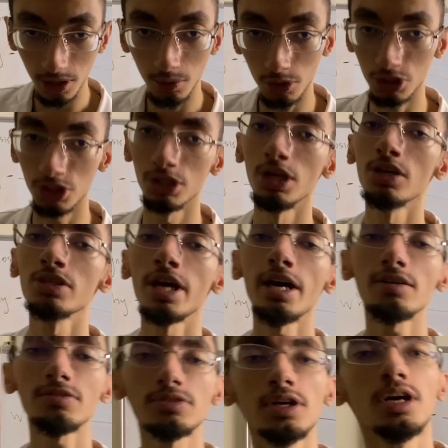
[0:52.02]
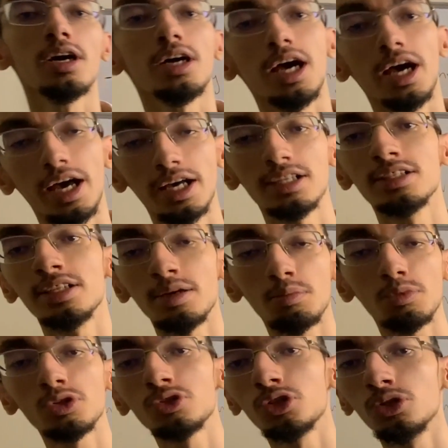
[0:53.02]
which he does have, and
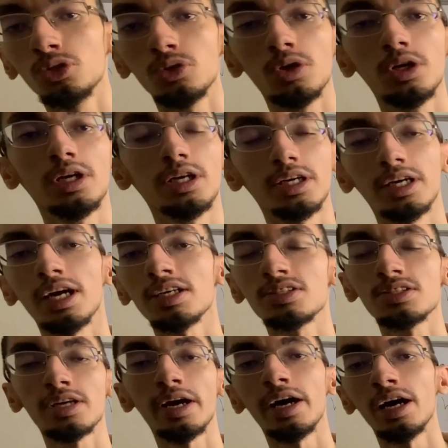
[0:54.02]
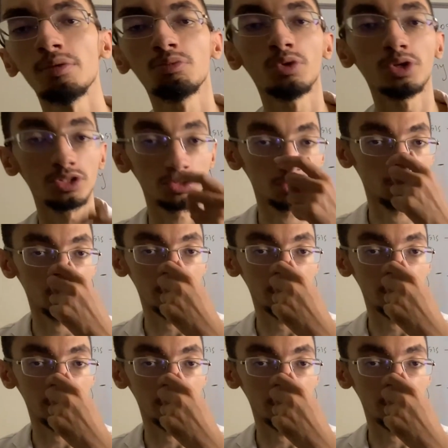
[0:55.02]
number two, he has to have what is known